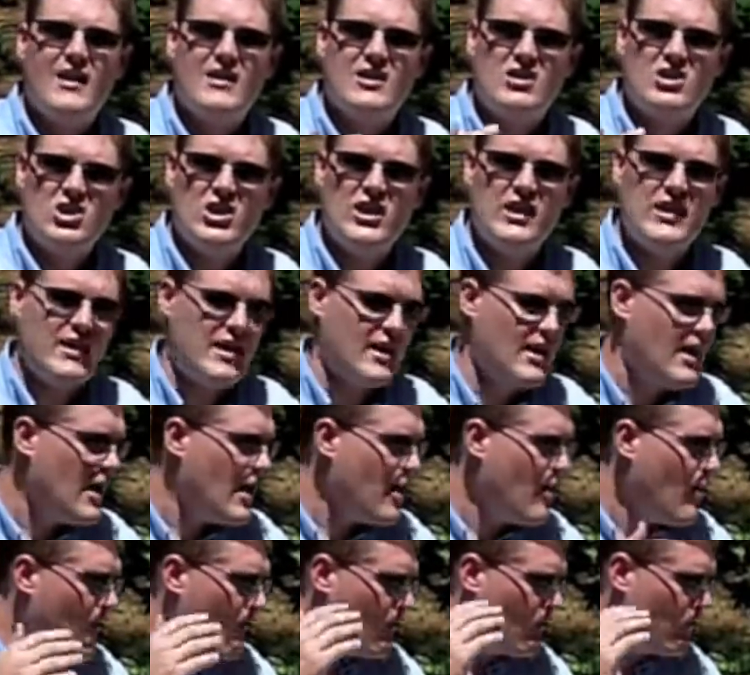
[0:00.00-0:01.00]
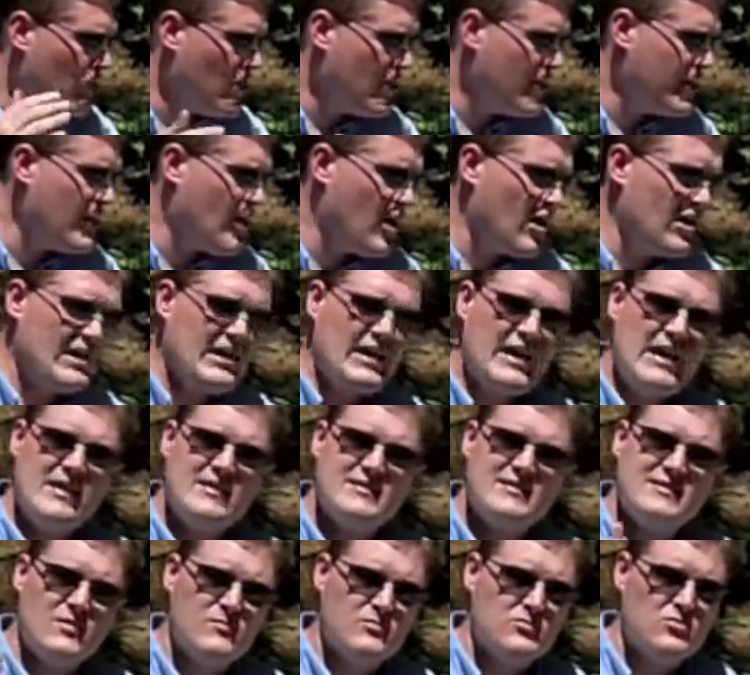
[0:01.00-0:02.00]
clean it. Really all you need
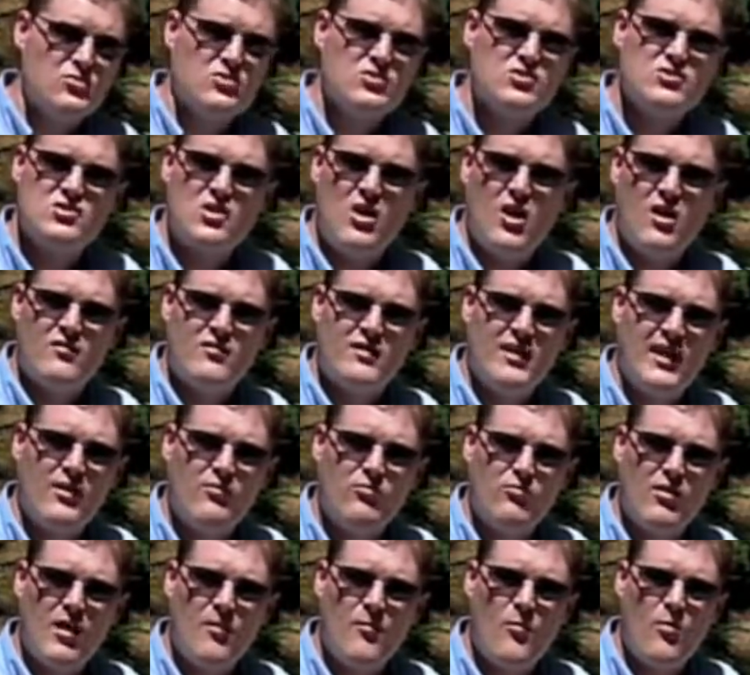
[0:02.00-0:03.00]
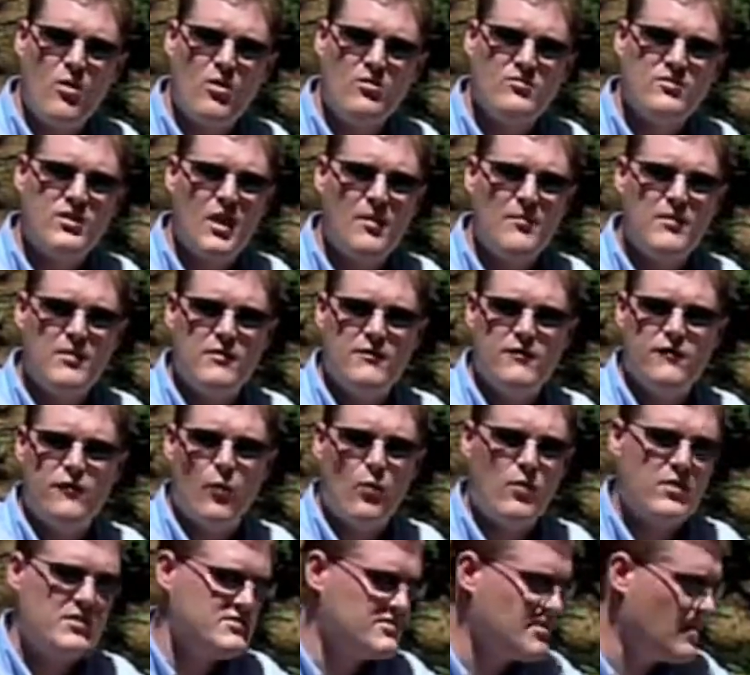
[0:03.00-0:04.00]
is some sort of solvent like Rim Oil,
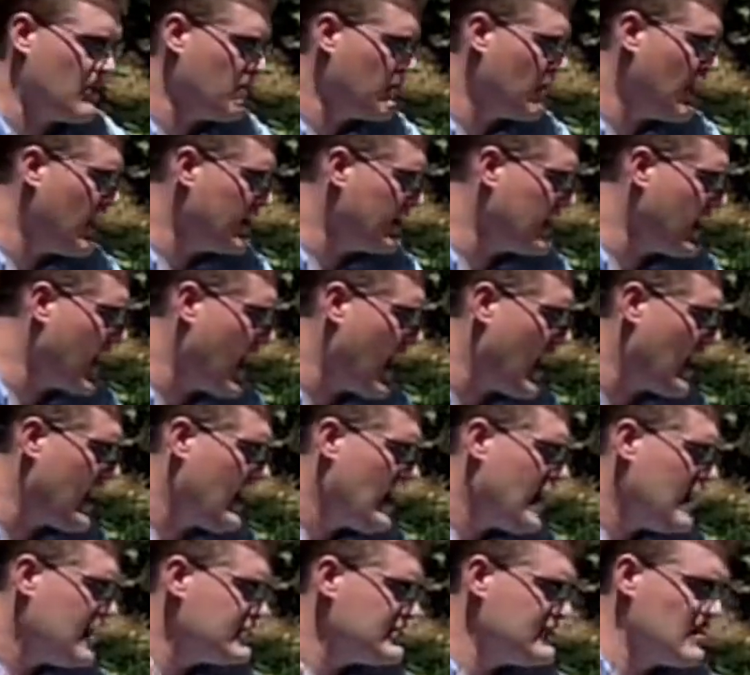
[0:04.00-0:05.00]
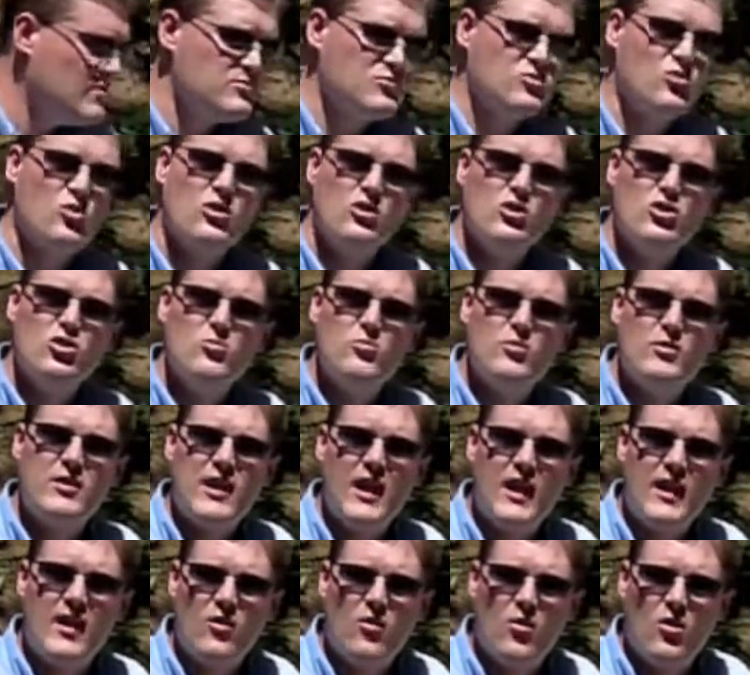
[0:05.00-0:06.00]
WD-40, something like that, some sort of
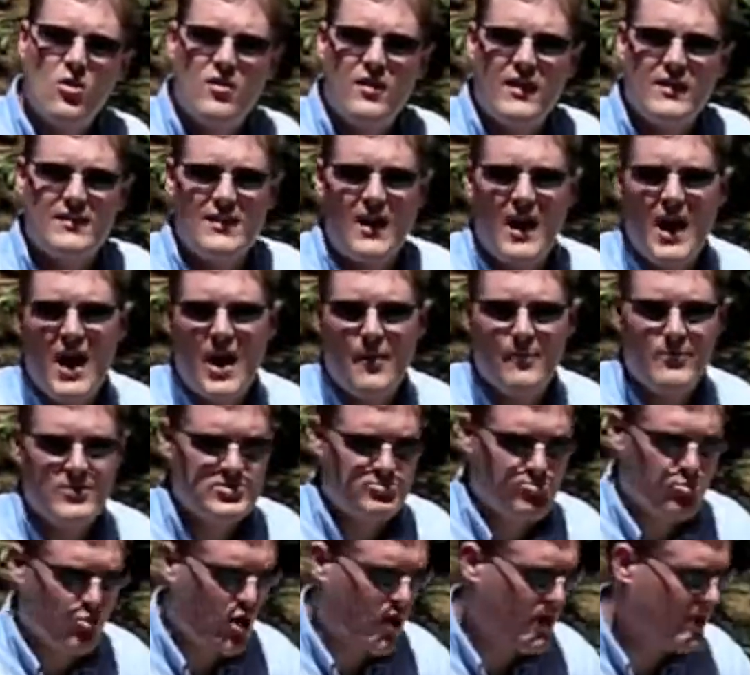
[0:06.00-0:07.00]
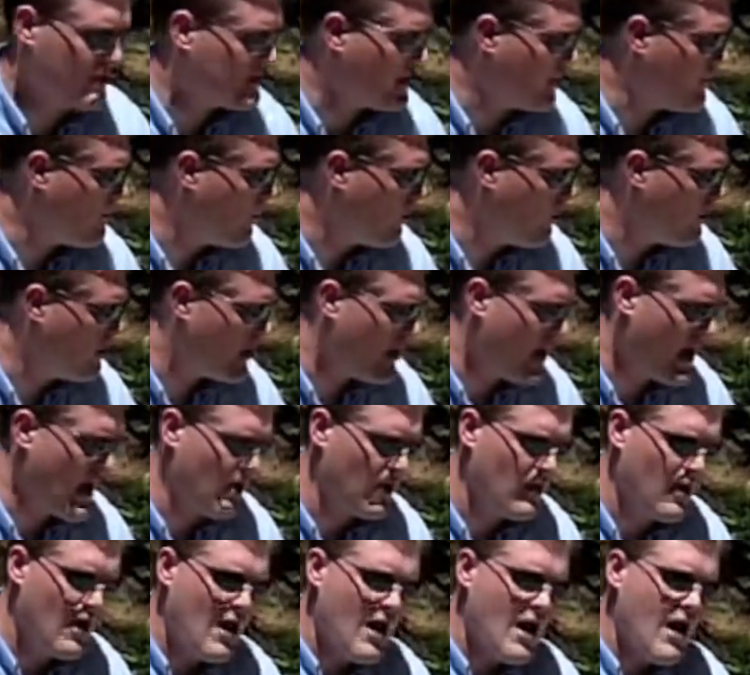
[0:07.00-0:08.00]
lubricating oil like the Hoppe's product I pointed
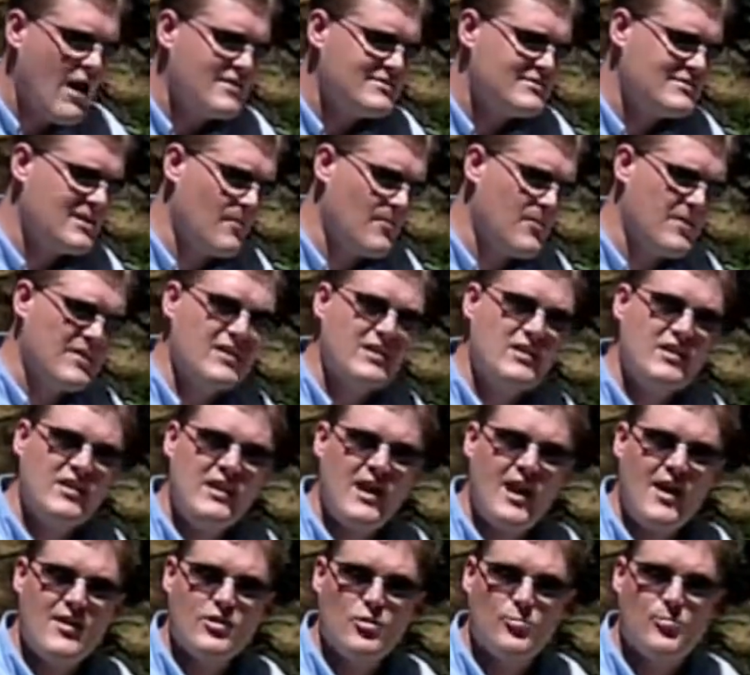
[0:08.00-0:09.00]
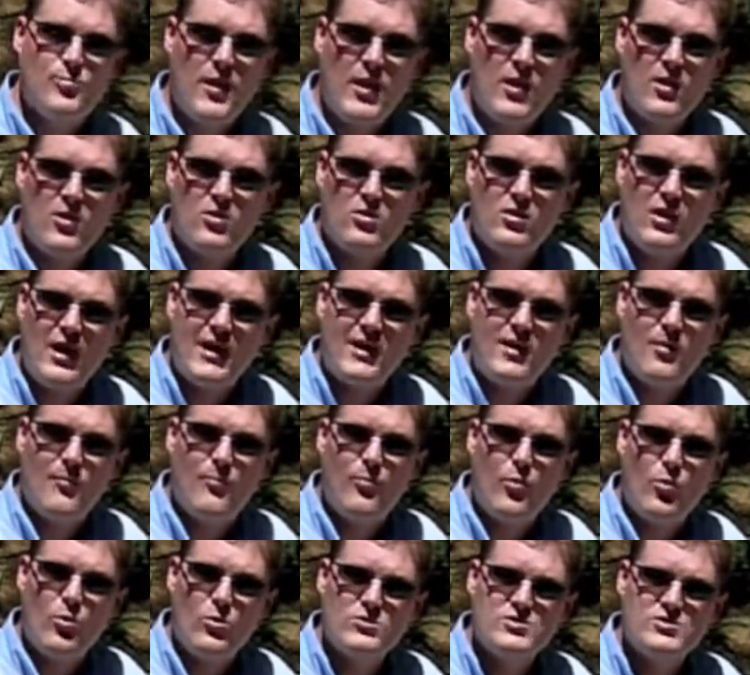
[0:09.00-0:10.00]
out, something to clean out your barrel like a
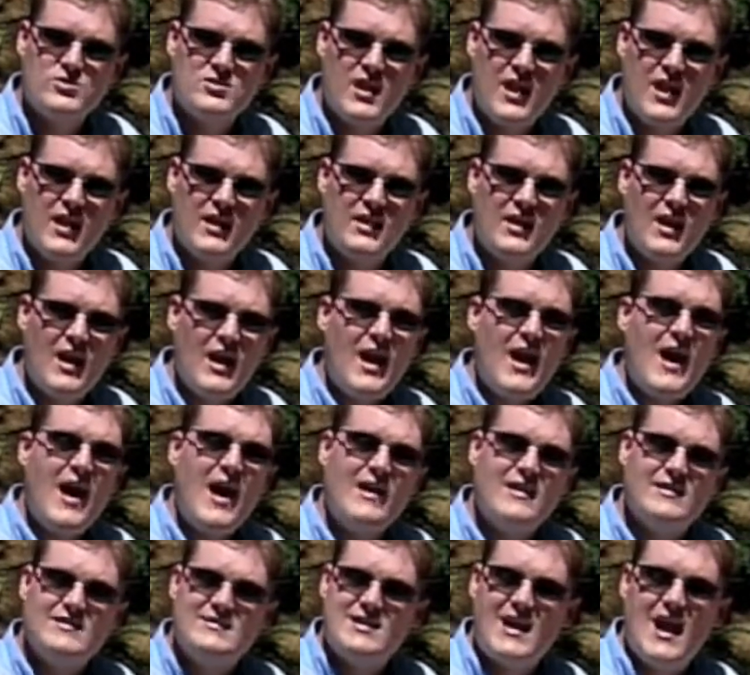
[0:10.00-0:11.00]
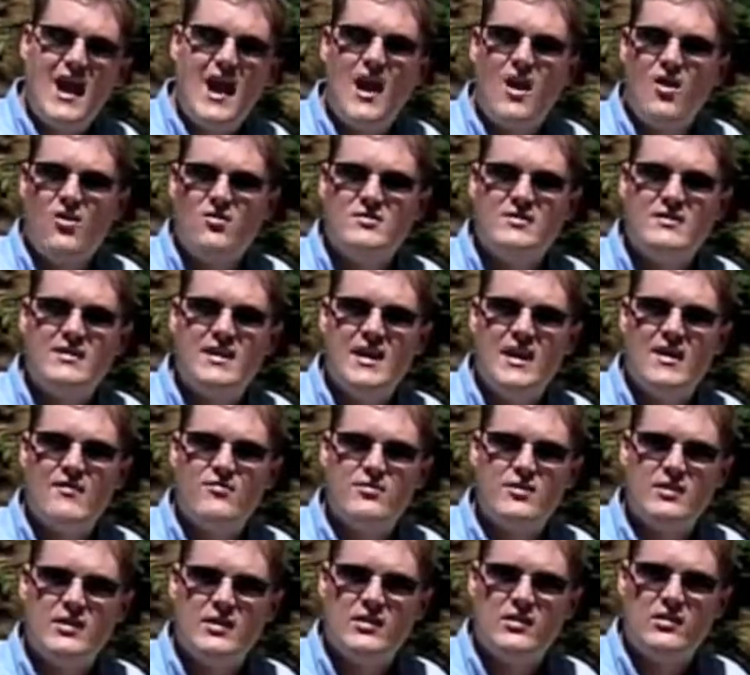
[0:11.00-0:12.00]
bore snake, and a towel to get
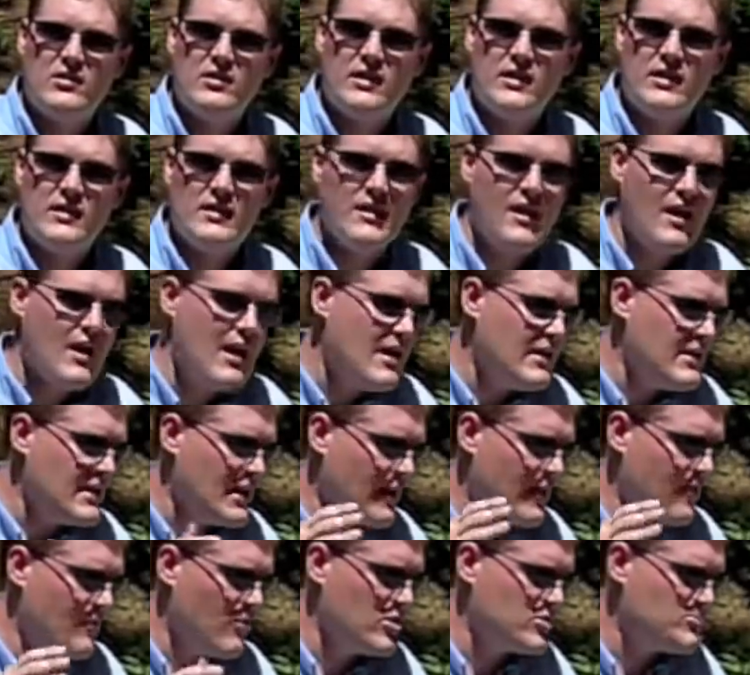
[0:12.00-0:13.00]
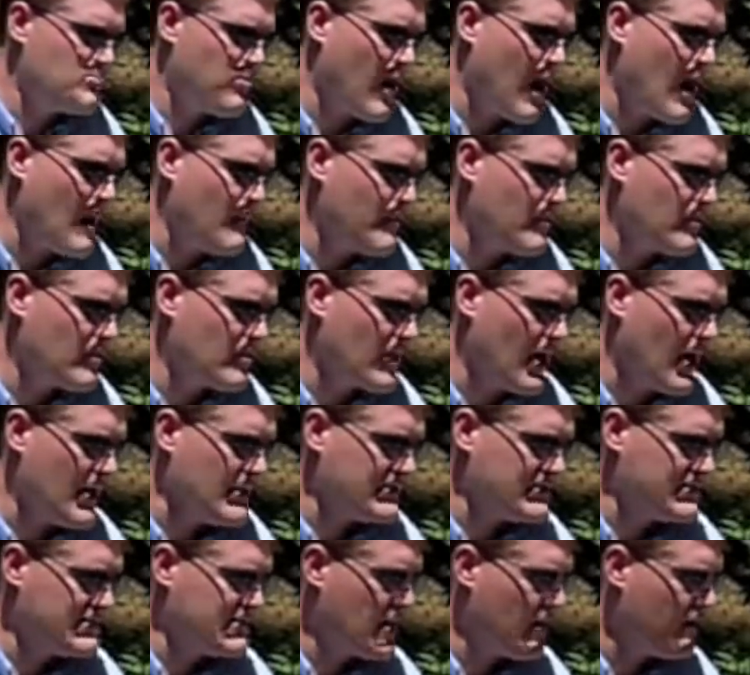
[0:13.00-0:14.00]
everything clean. Now the most popular kind
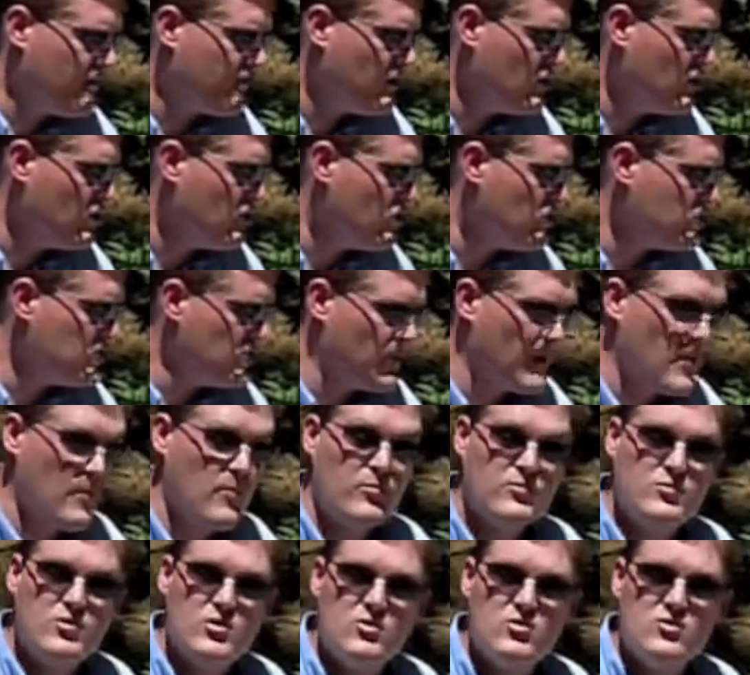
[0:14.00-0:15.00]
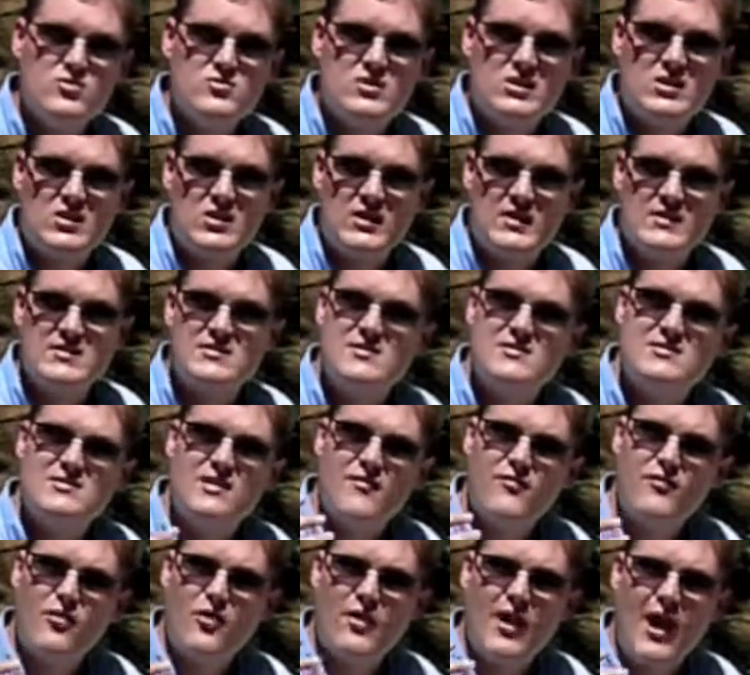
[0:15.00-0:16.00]
of stuff to use that people do use to clean is a
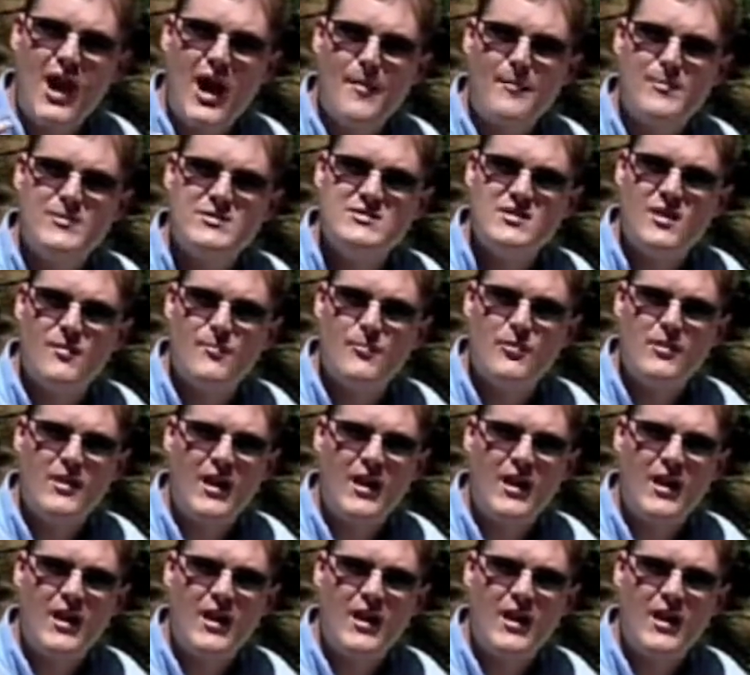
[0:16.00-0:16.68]
stuff called Hoppe's number